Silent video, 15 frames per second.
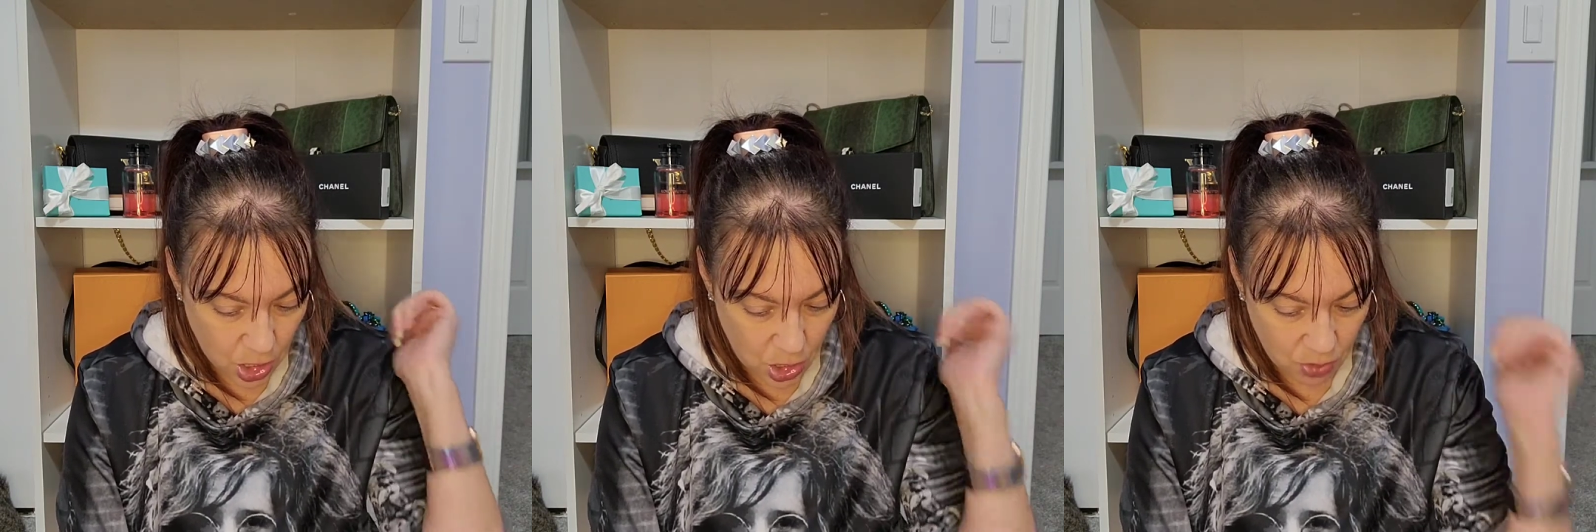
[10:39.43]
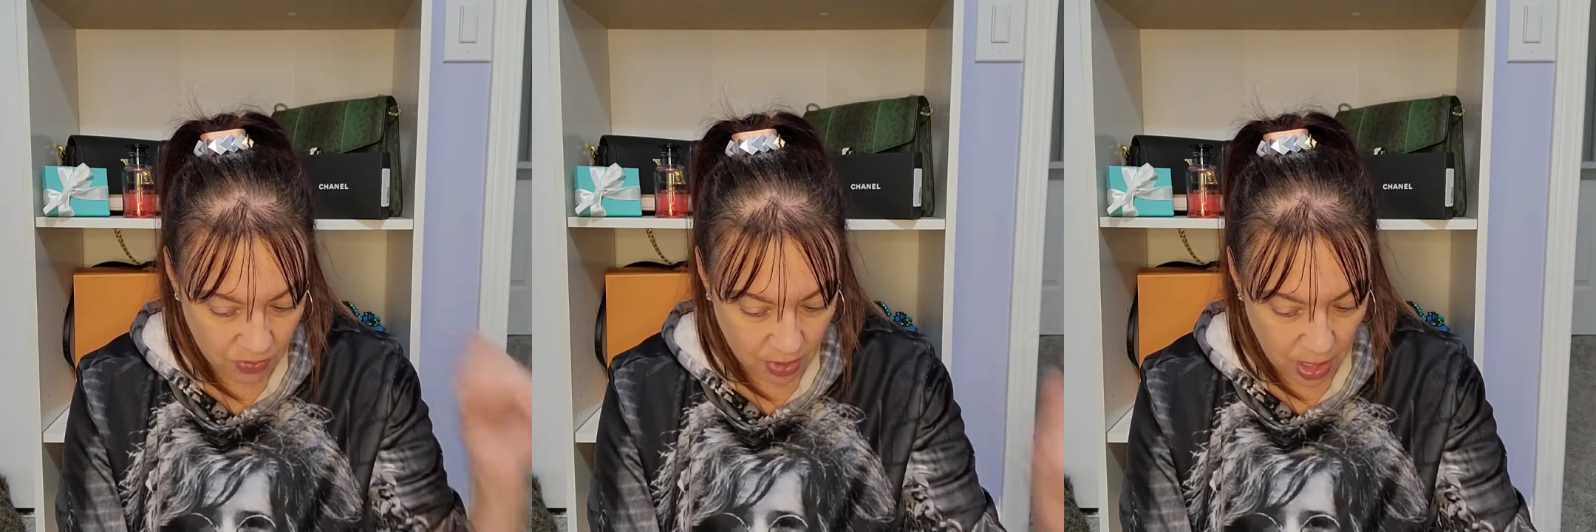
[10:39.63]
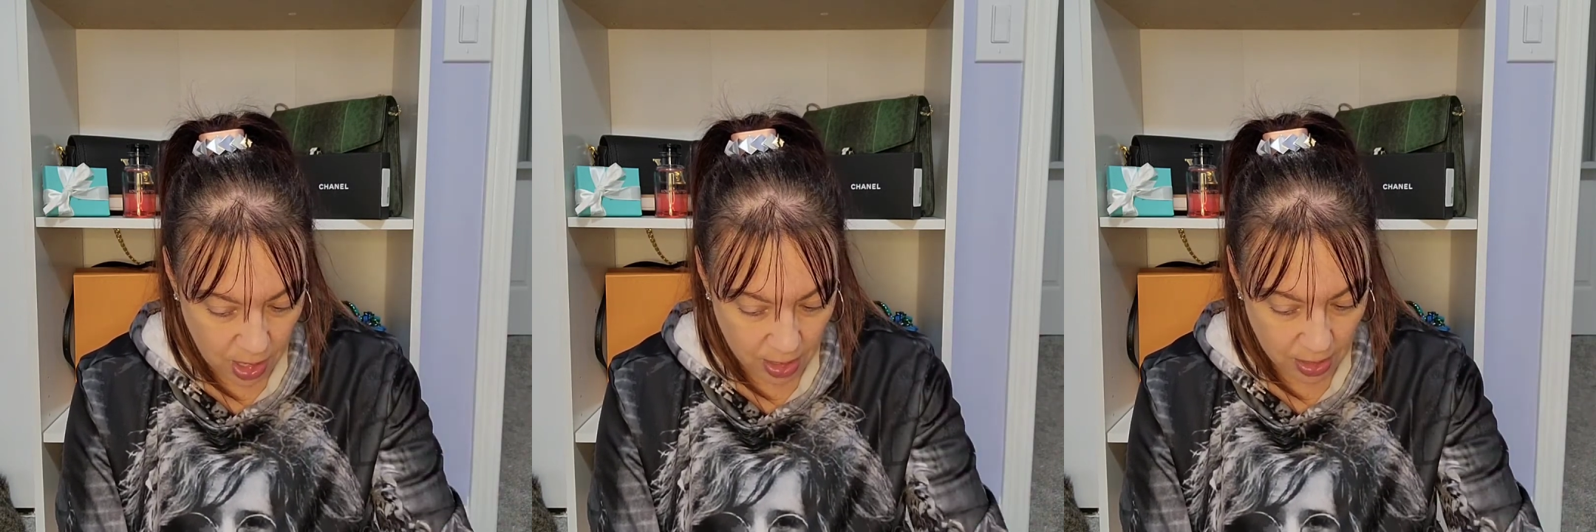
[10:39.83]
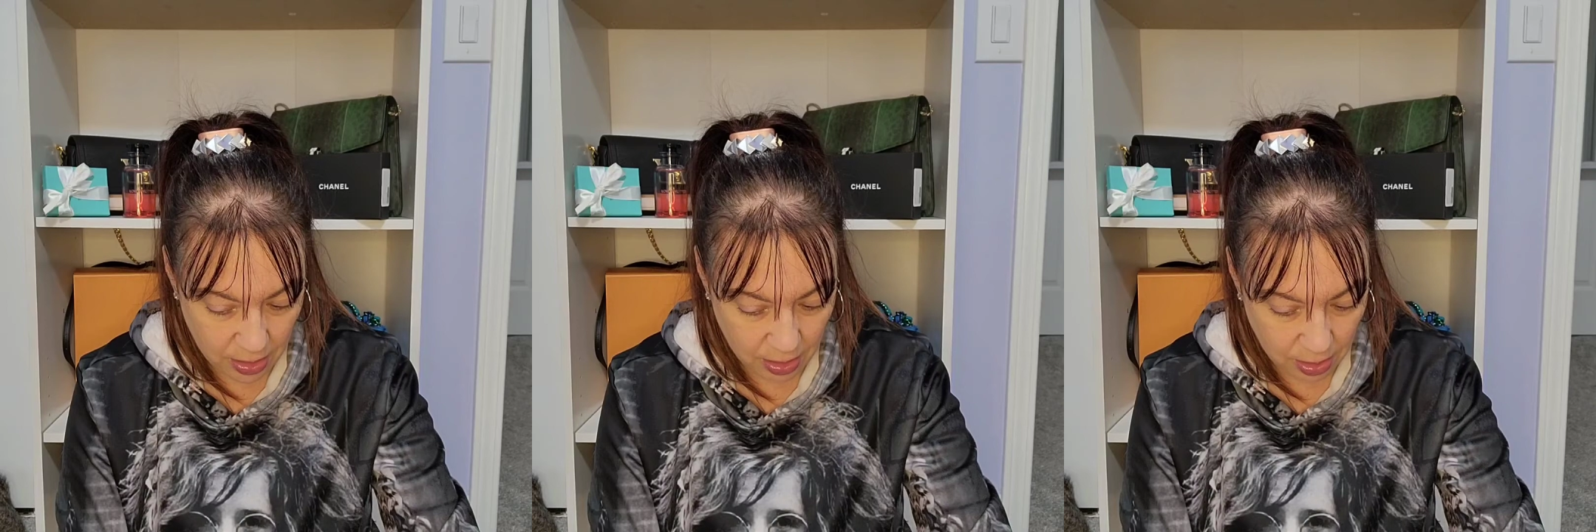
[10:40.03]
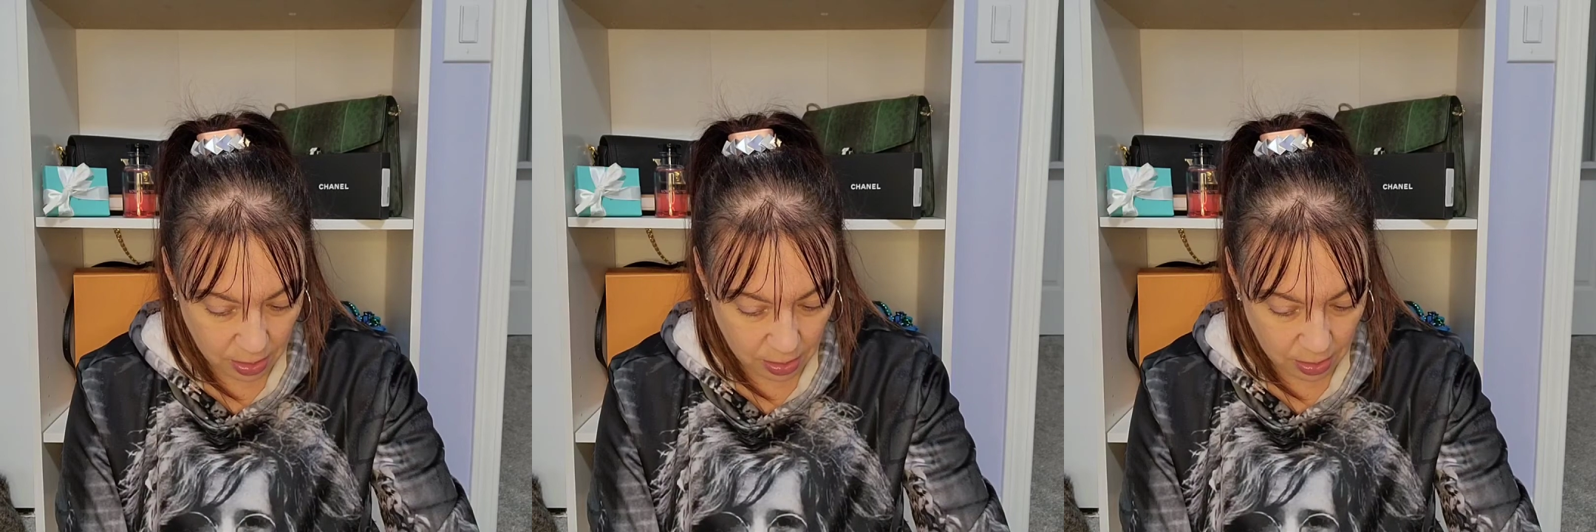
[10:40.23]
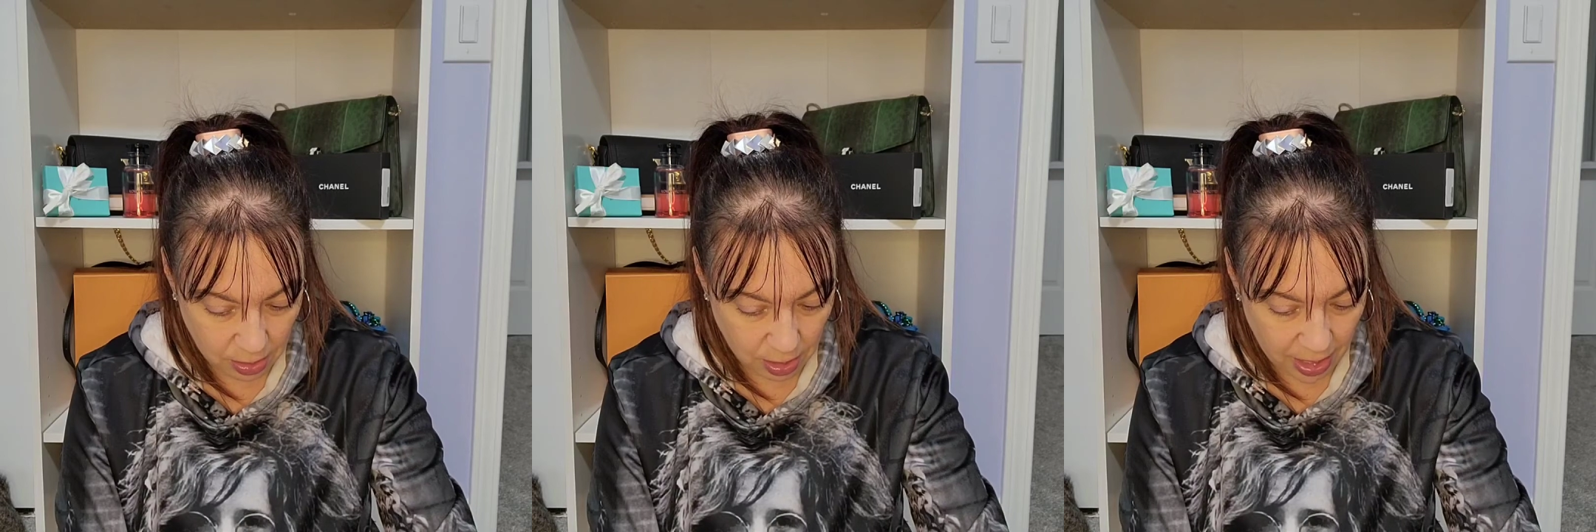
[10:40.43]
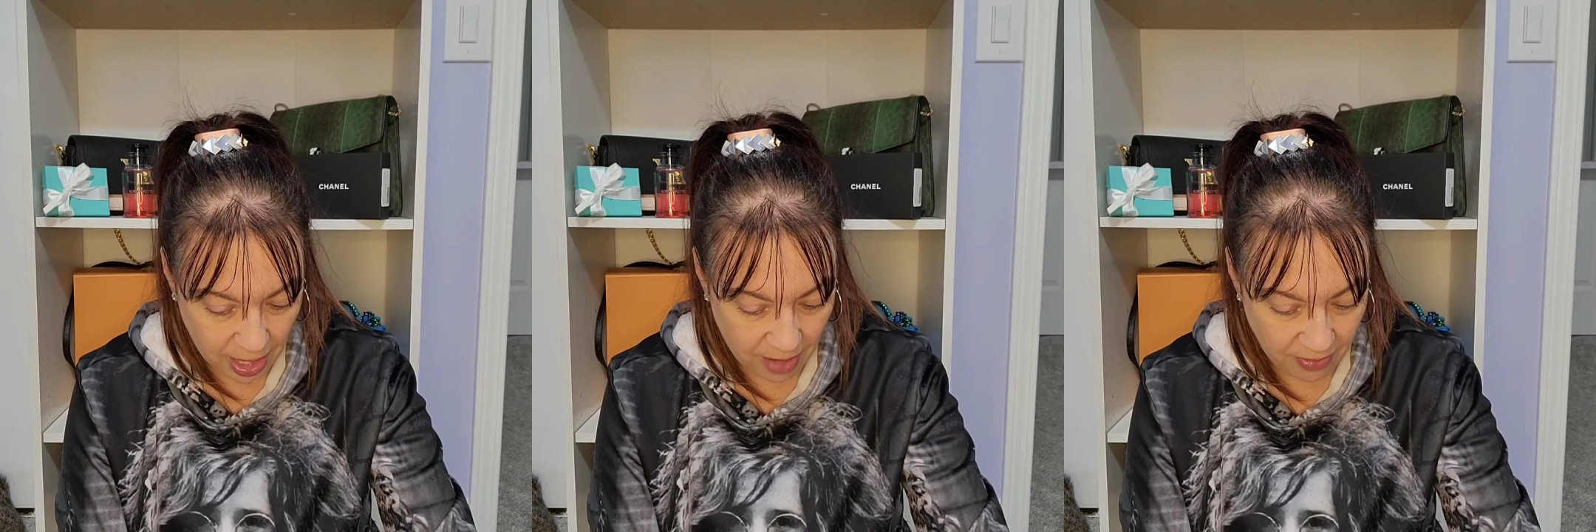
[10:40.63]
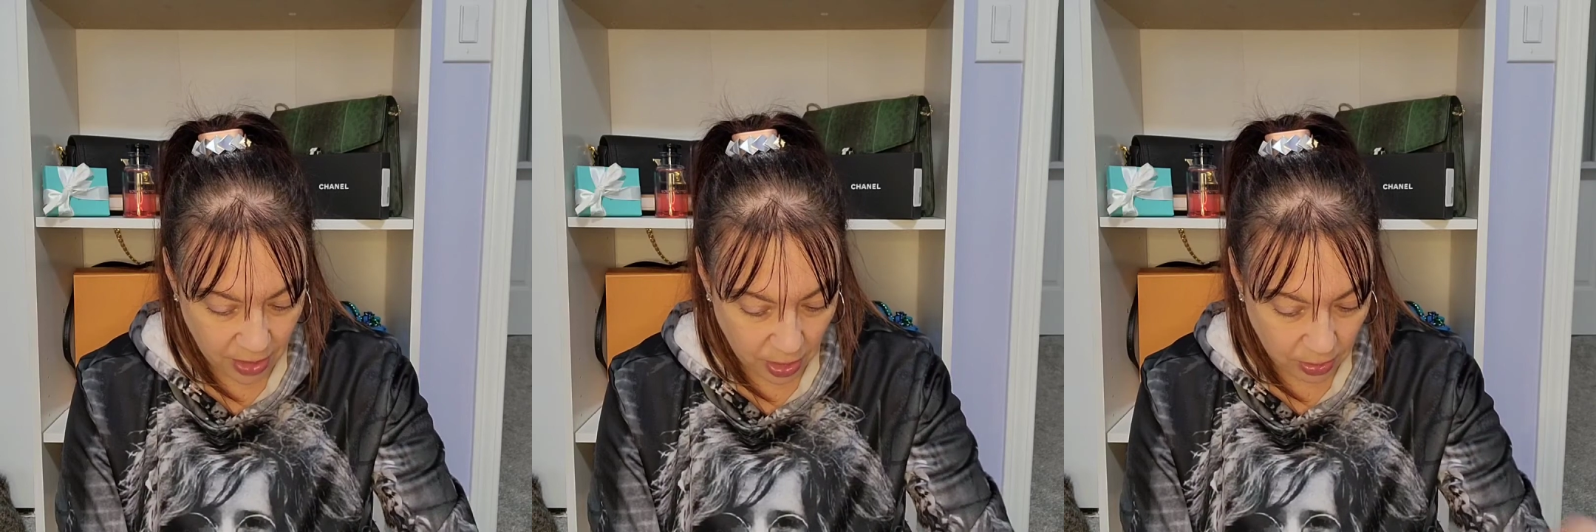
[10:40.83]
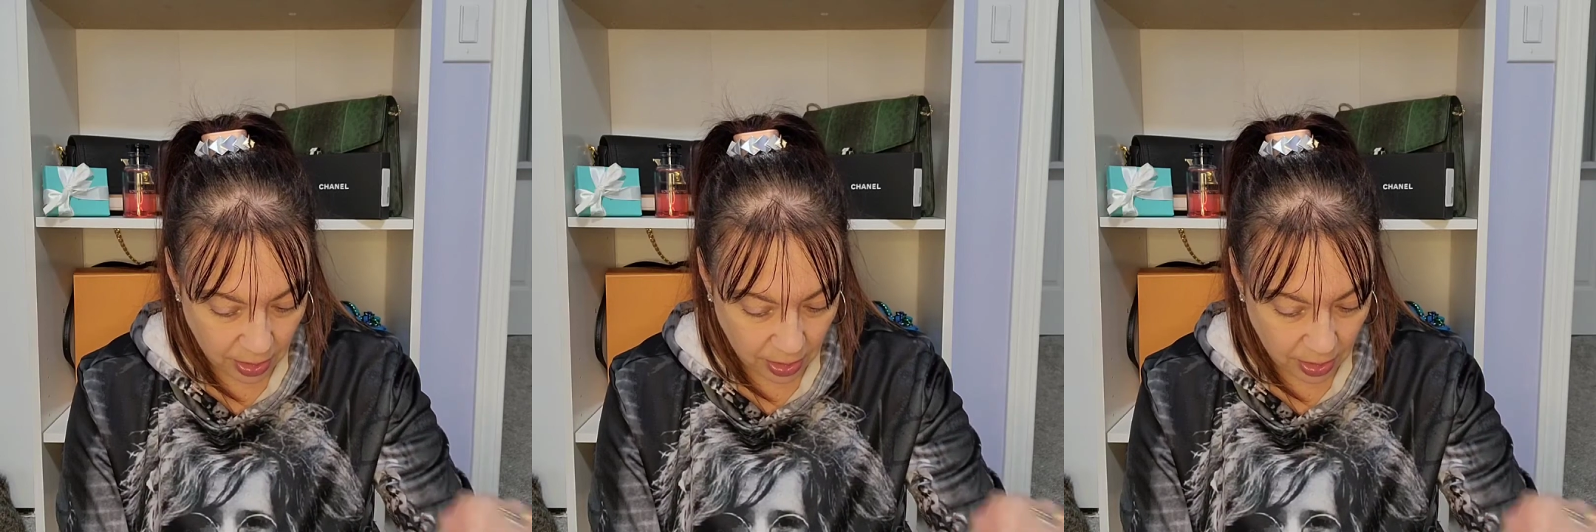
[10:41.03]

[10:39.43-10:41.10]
you've got the caviar